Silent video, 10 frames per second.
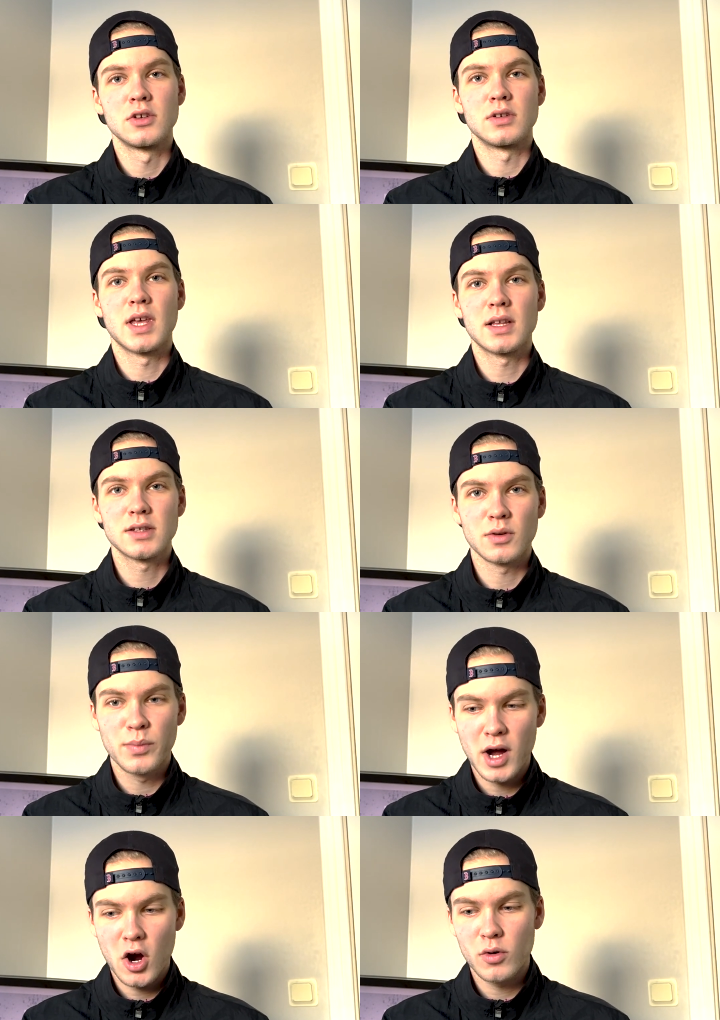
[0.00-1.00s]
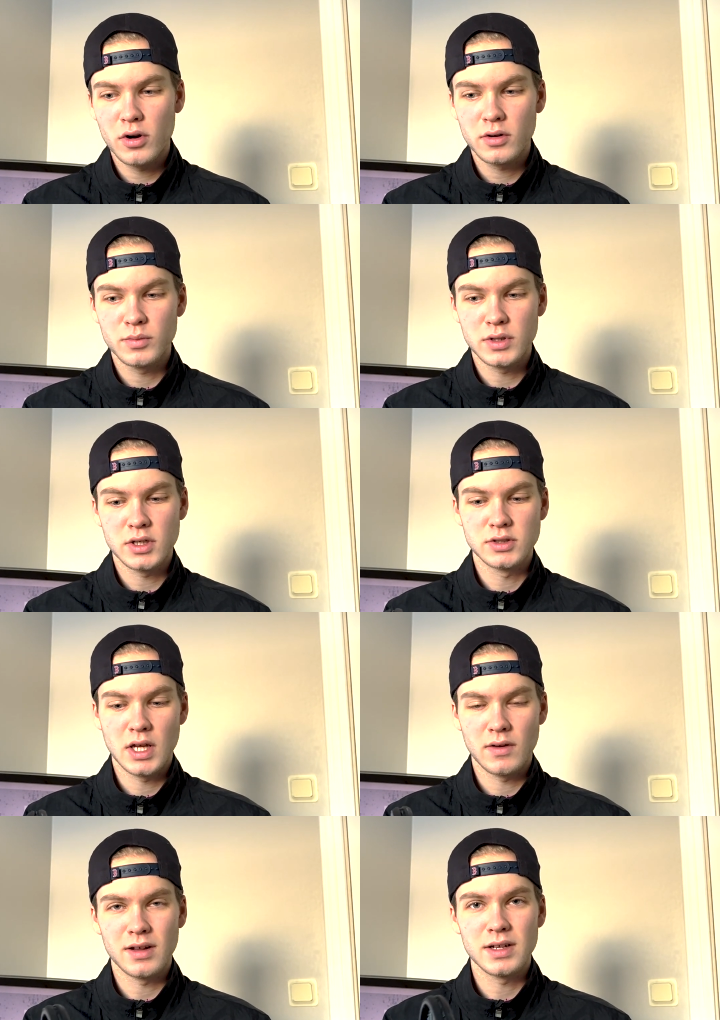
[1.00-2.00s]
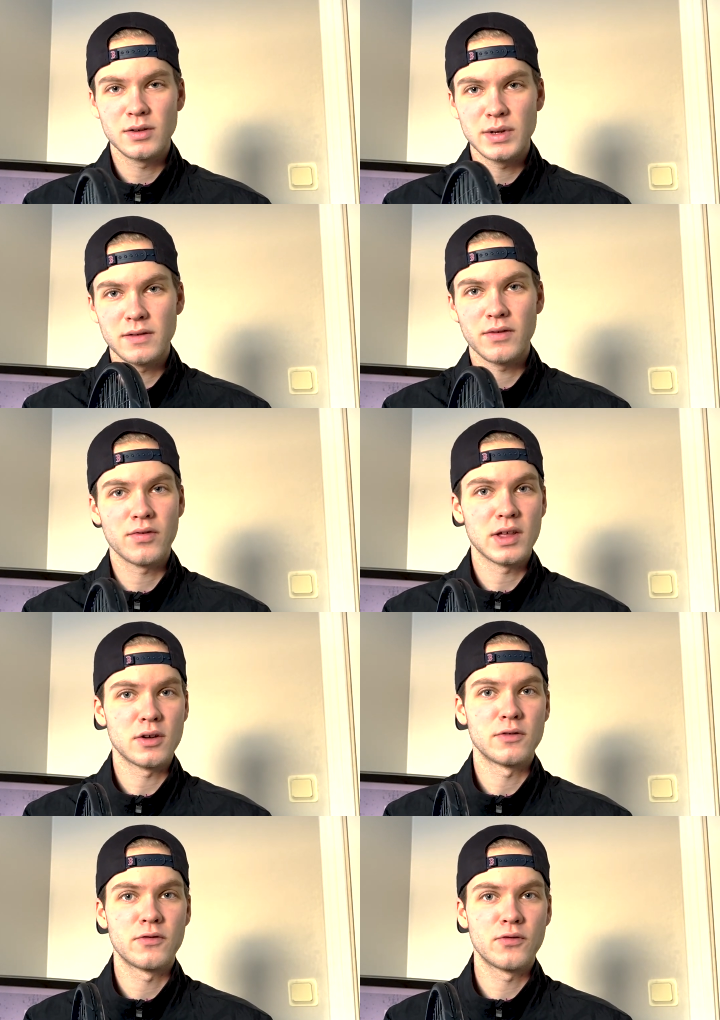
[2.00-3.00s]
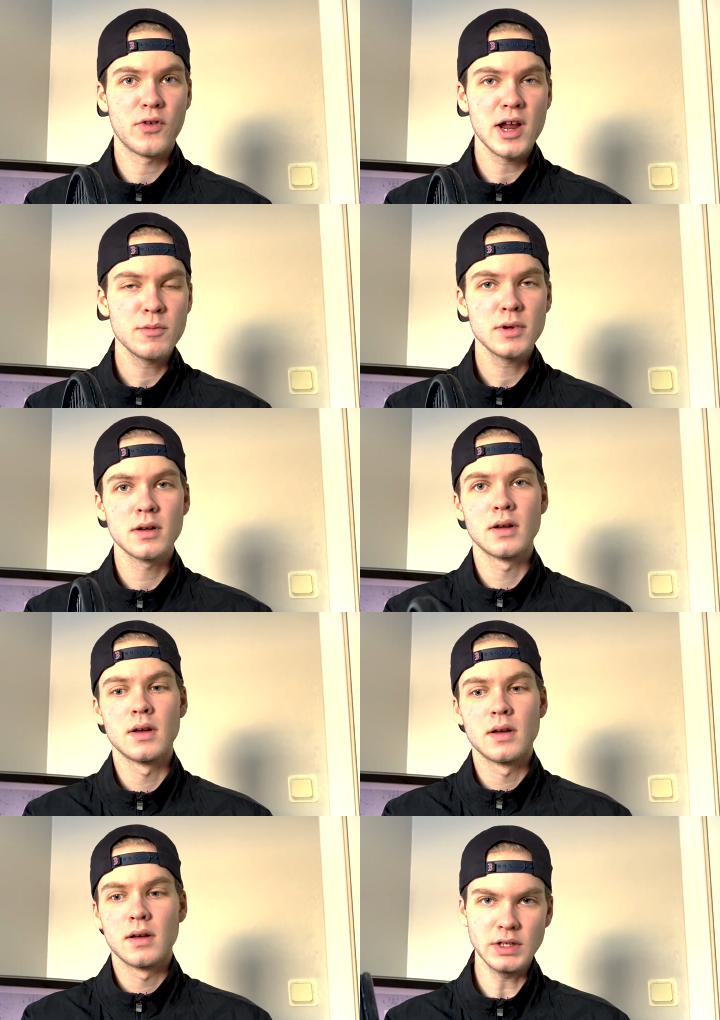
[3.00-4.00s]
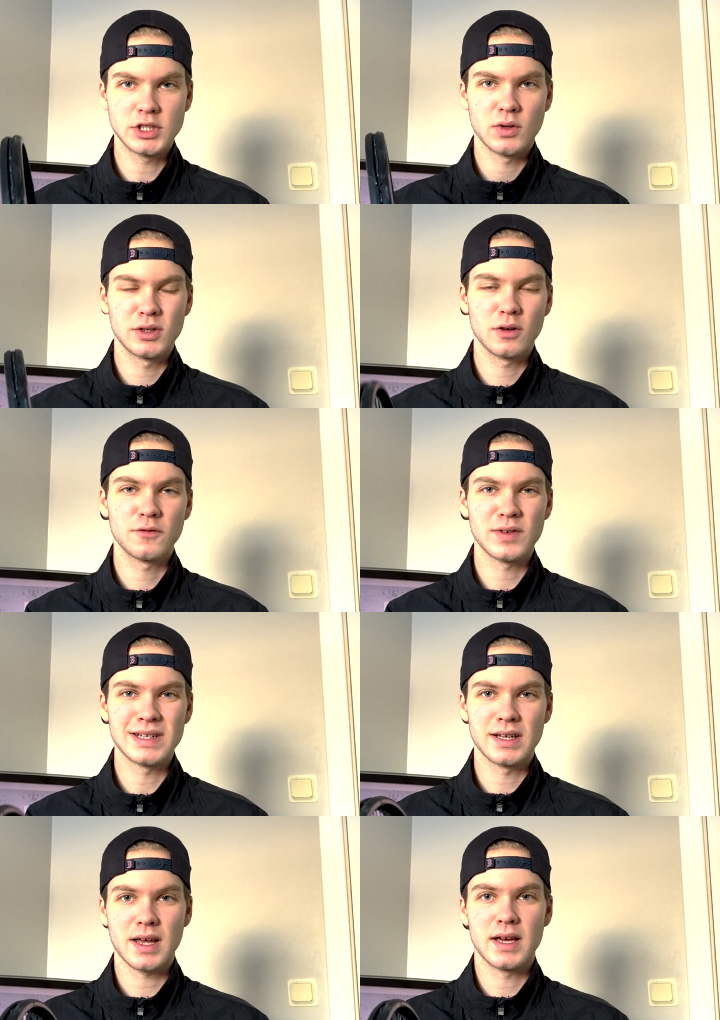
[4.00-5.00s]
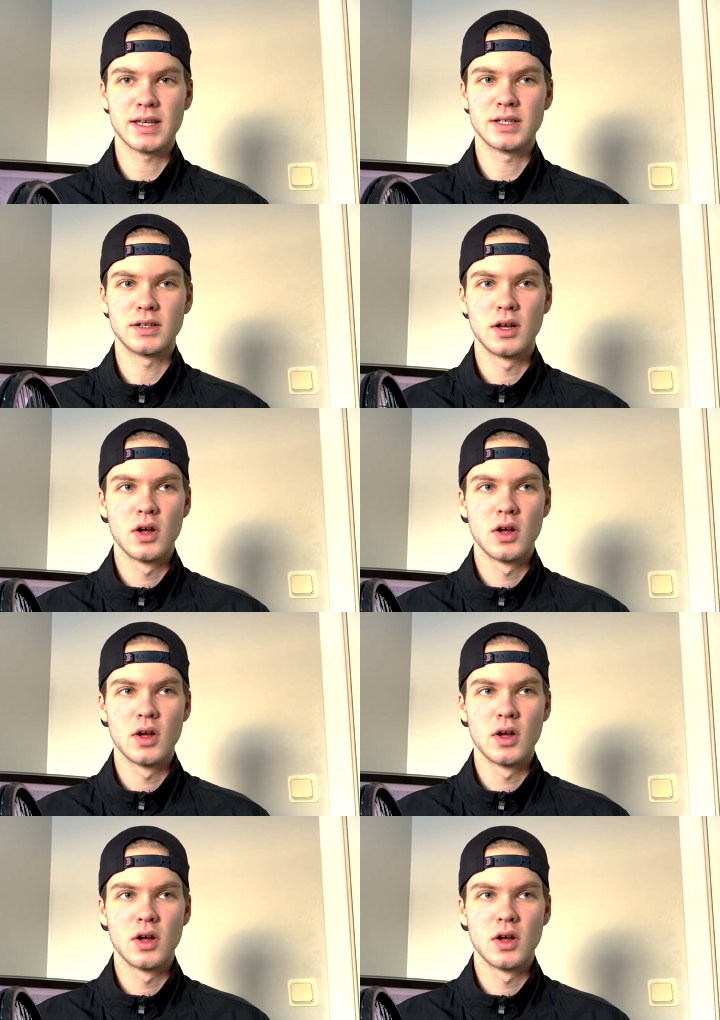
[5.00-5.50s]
you get some power because you have a little bit thicker frame, so I don't feel like I can